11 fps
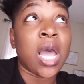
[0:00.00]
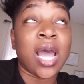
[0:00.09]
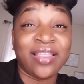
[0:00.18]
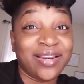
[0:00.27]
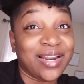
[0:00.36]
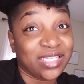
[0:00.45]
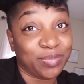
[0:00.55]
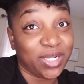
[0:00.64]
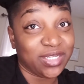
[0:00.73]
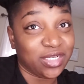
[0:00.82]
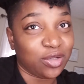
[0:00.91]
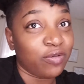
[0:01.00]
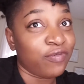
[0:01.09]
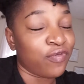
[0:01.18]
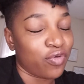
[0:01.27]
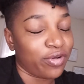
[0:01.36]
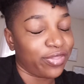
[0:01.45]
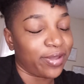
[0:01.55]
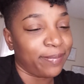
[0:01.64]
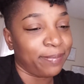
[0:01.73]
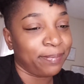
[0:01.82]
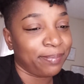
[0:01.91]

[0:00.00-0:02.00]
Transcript: I think that's a big deal for them.